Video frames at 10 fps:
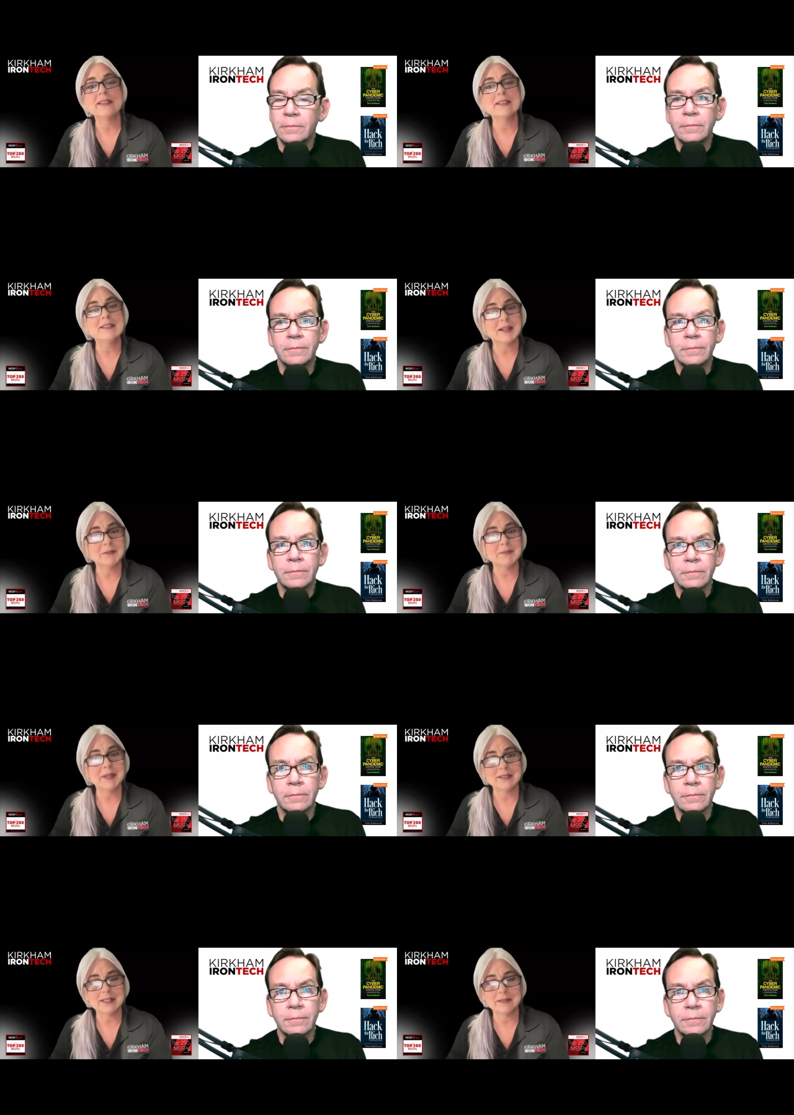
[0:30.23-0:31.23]
Speaker 1: the Cyber
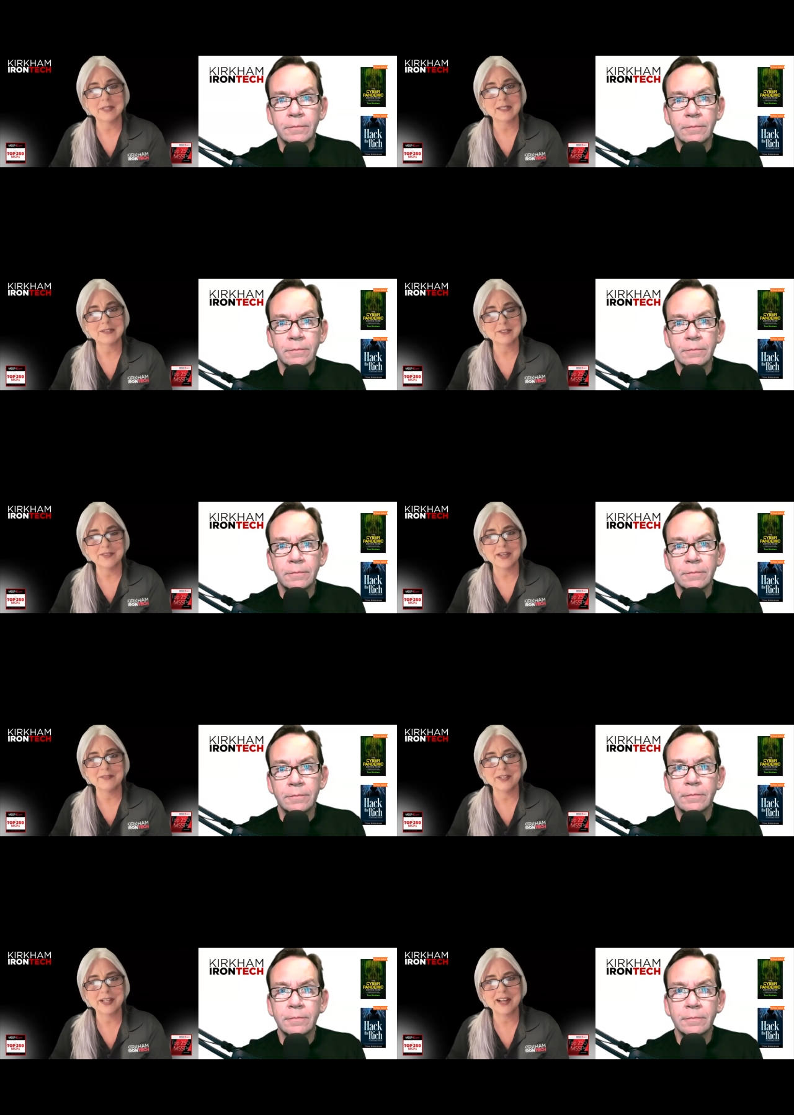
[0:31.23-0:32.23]
Pandemic
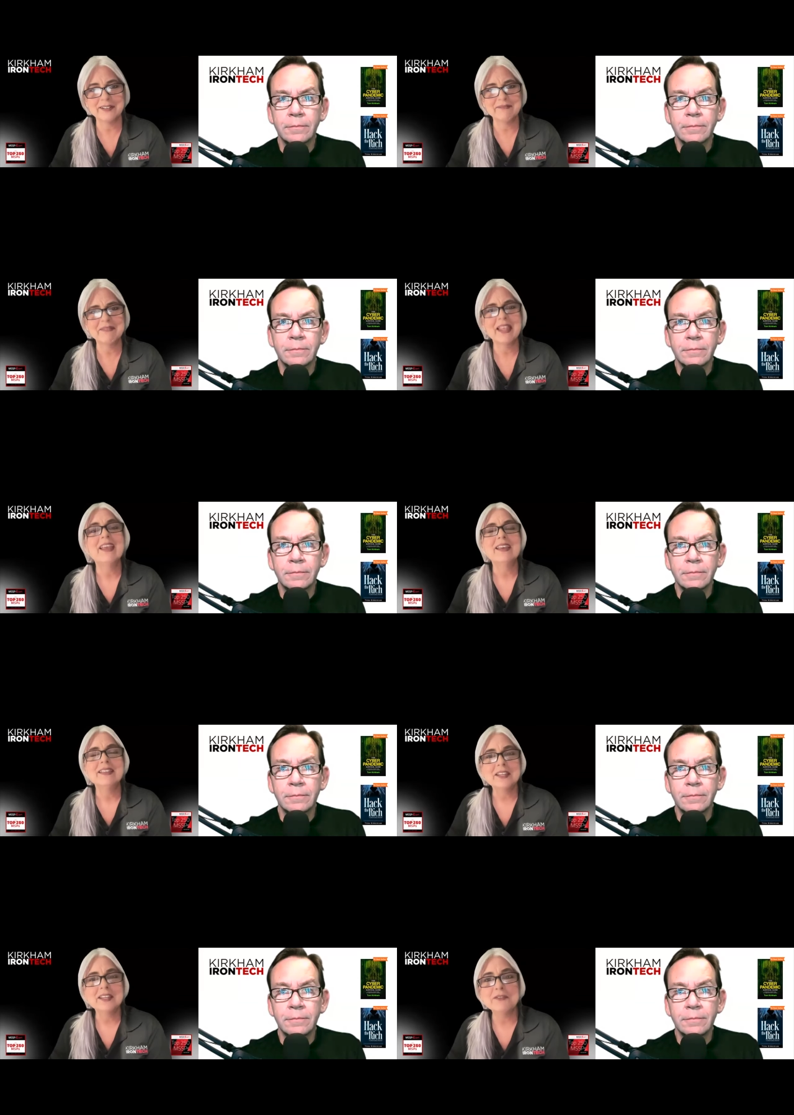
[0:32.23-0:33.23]
Survival Guide.
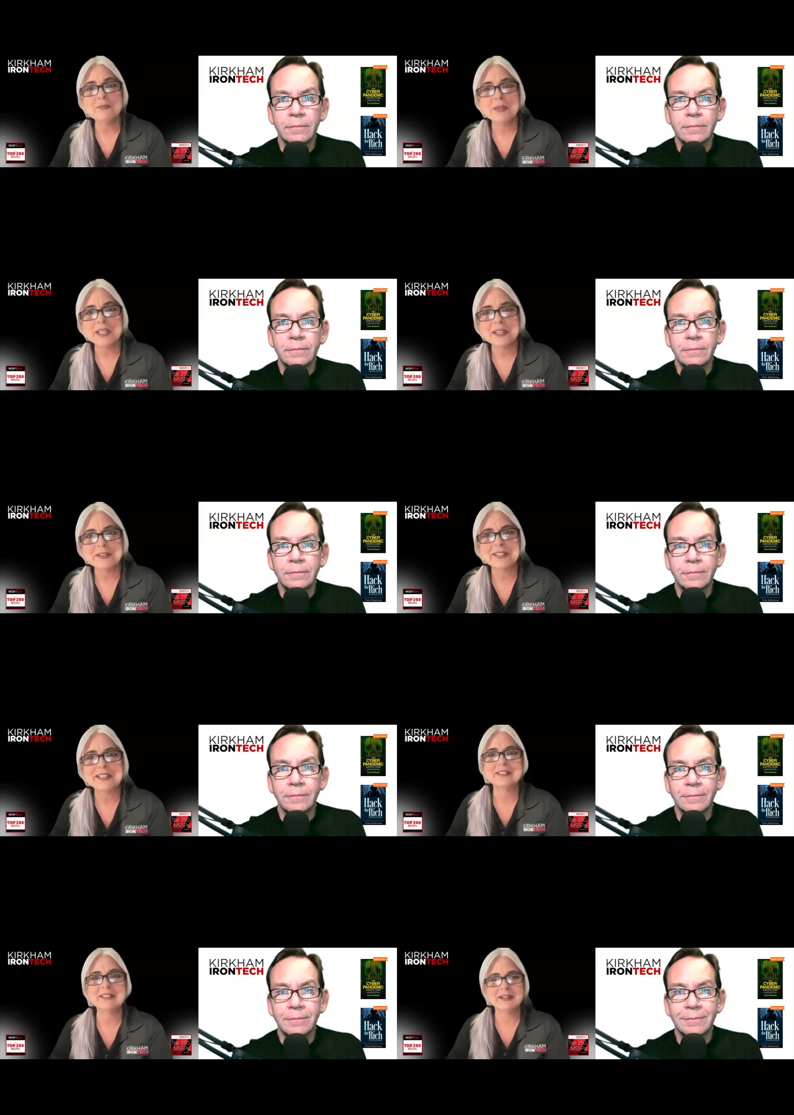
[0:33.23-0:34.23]
Thank you for being here
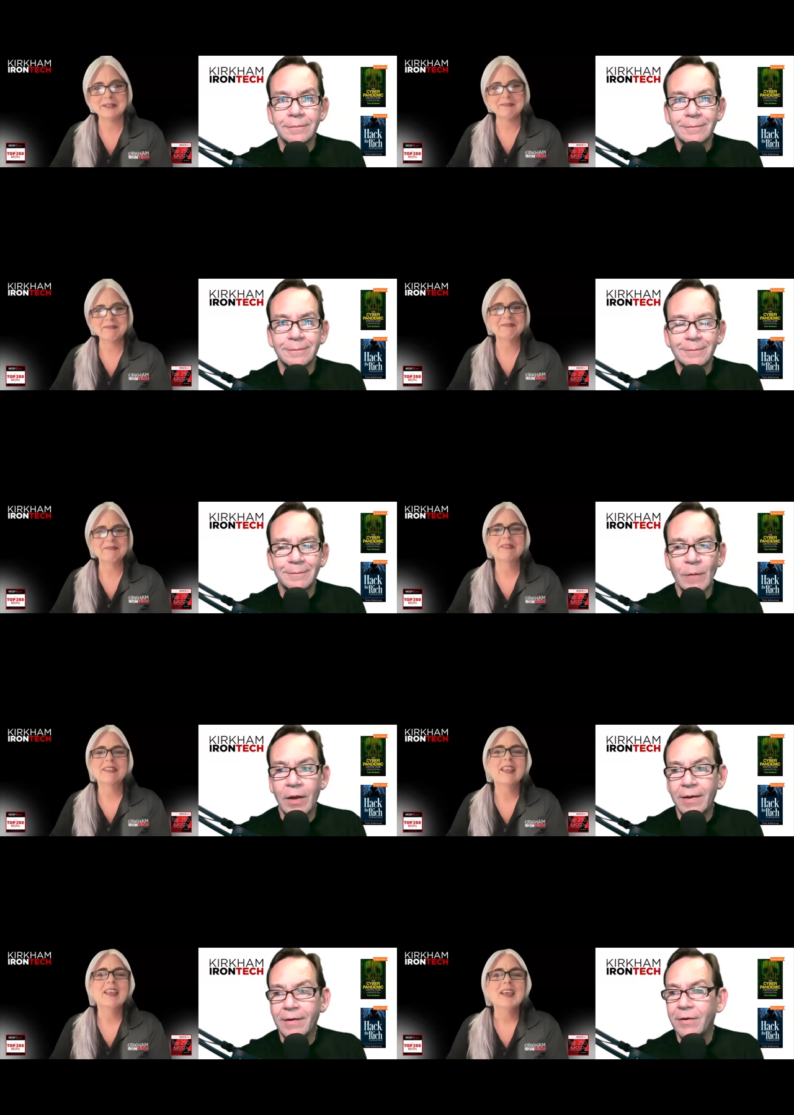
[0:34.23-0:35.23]
today, Tom.
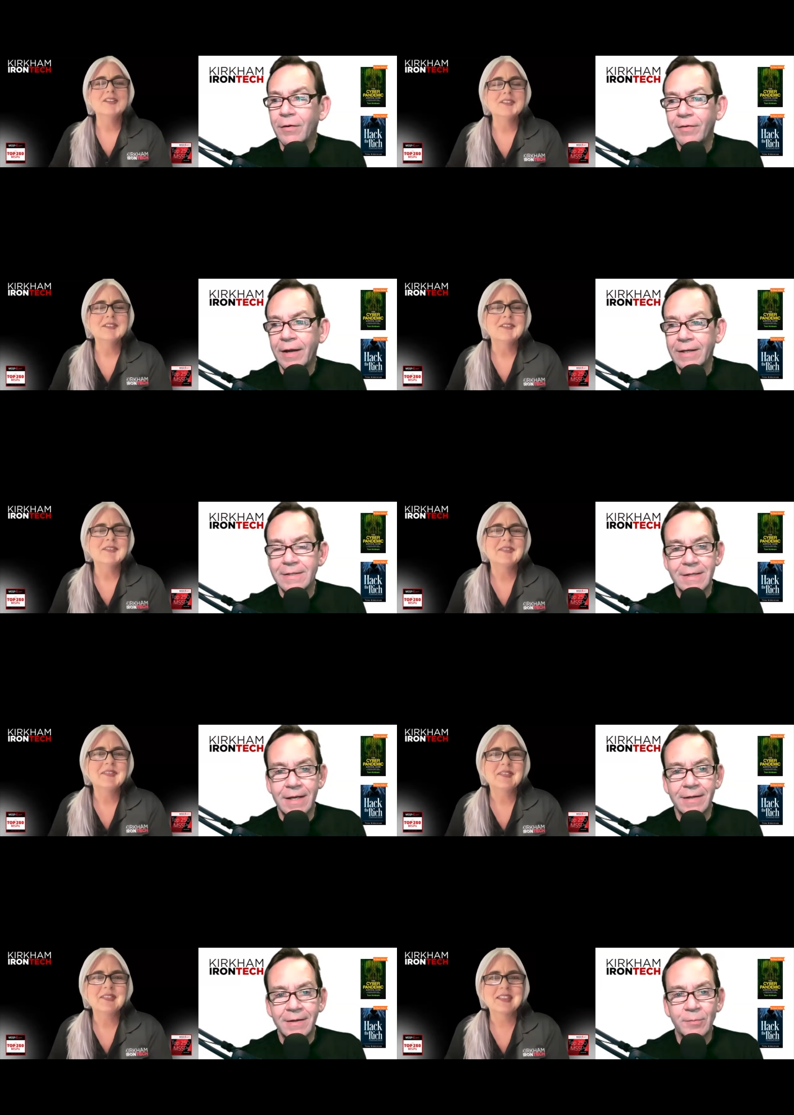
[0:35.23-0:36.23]
Speaker 2: I don't know if I can
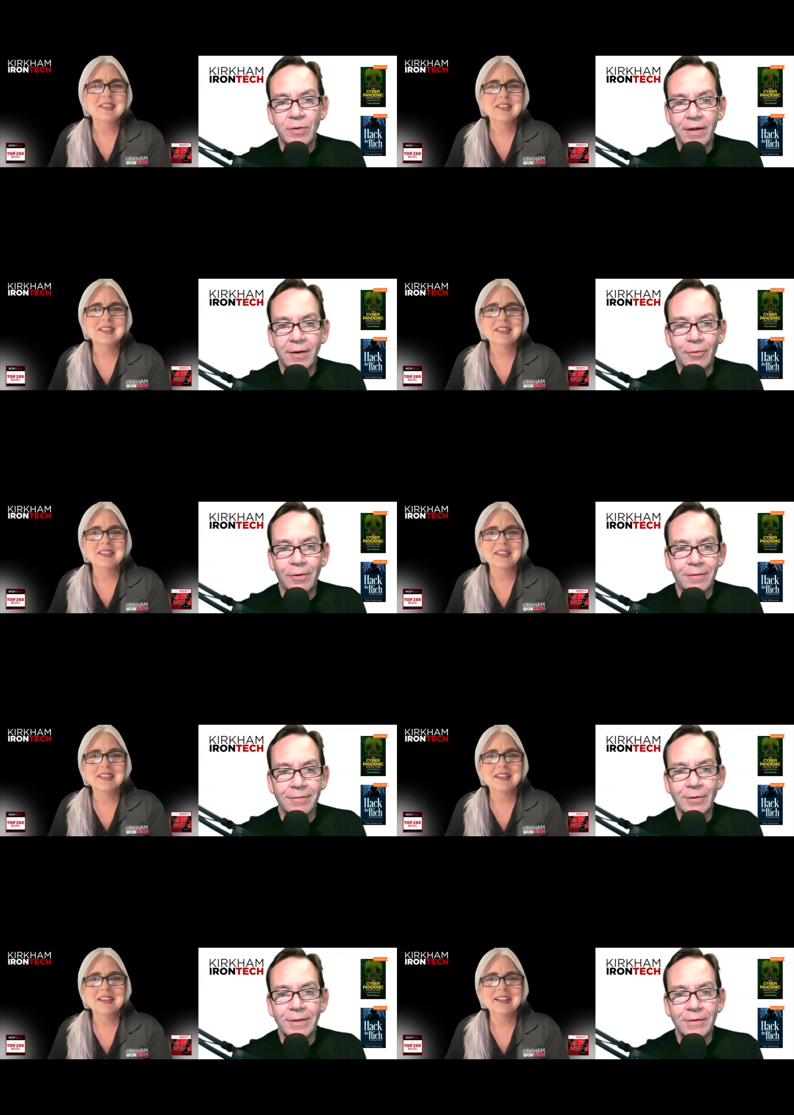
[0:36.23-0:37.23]
stand up to that
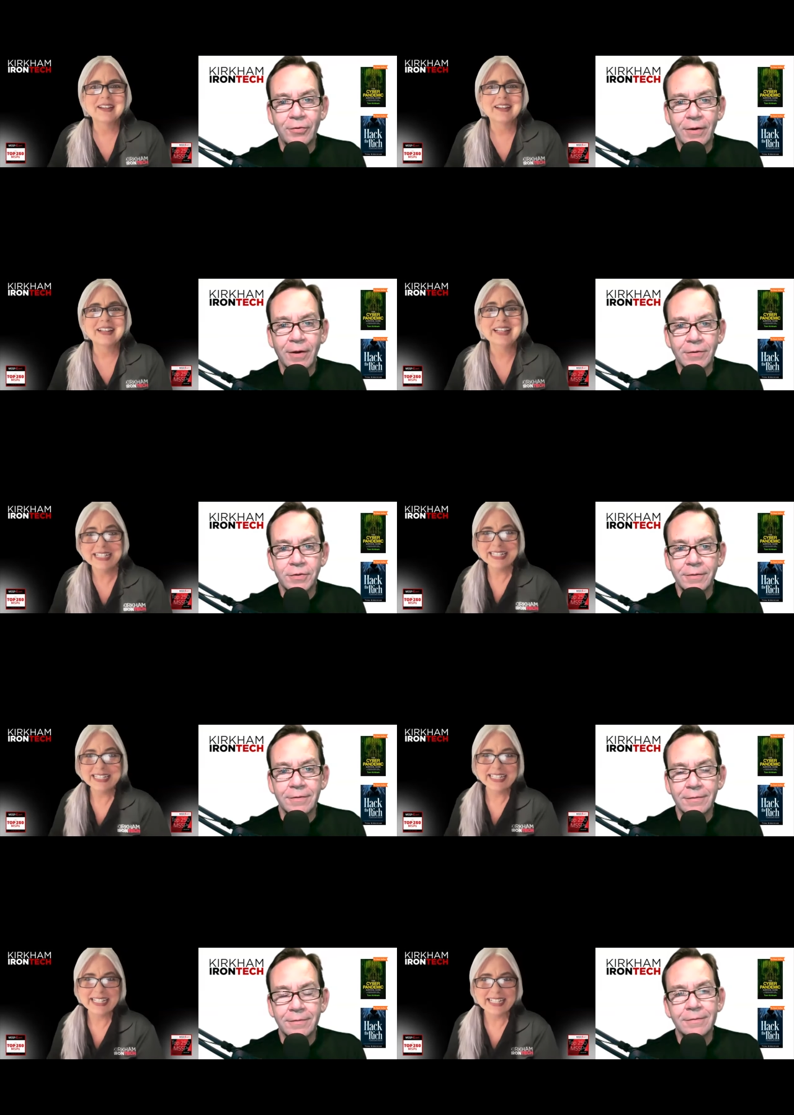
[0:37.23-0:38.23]
wonderful introduction.
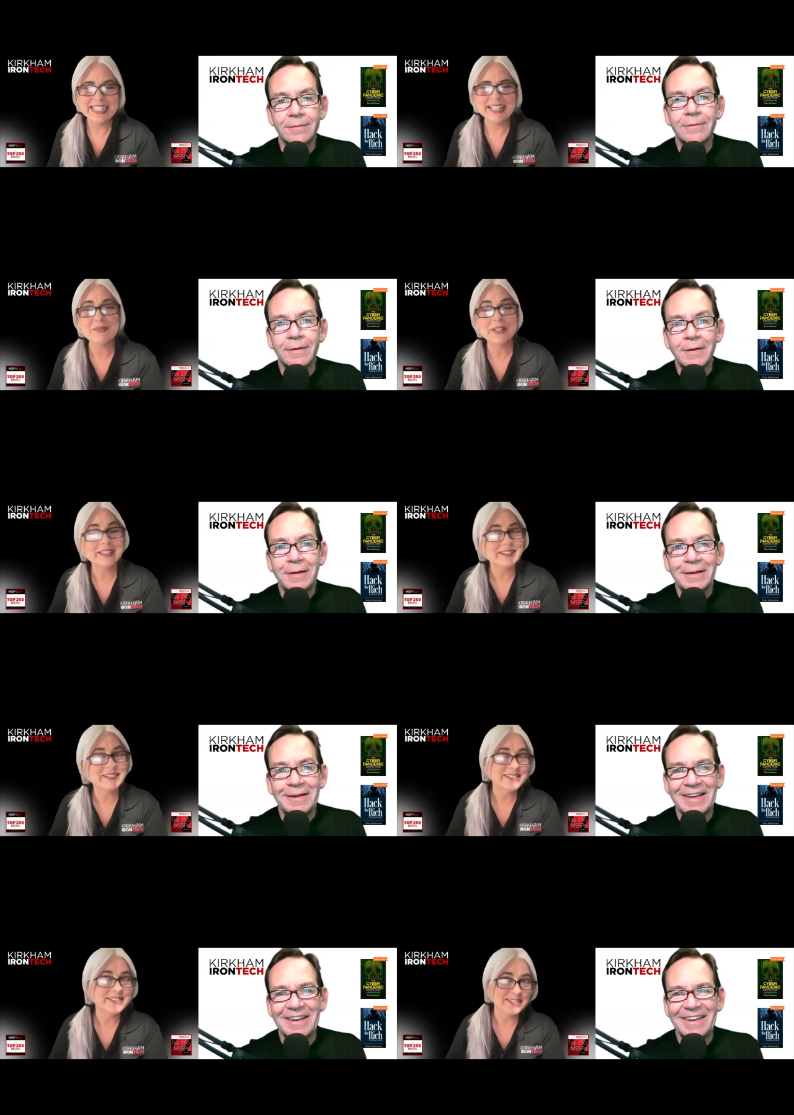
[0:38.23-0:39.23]
Speaker 1: Well,
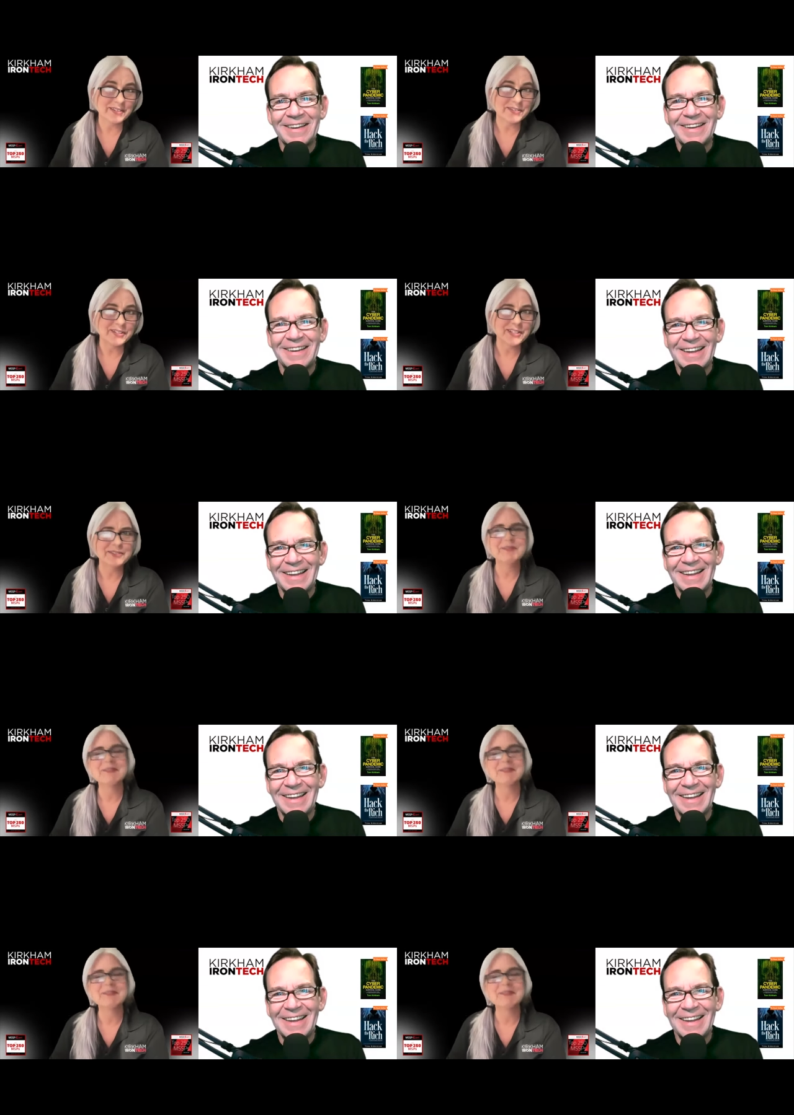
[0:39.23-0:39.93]
it's all true.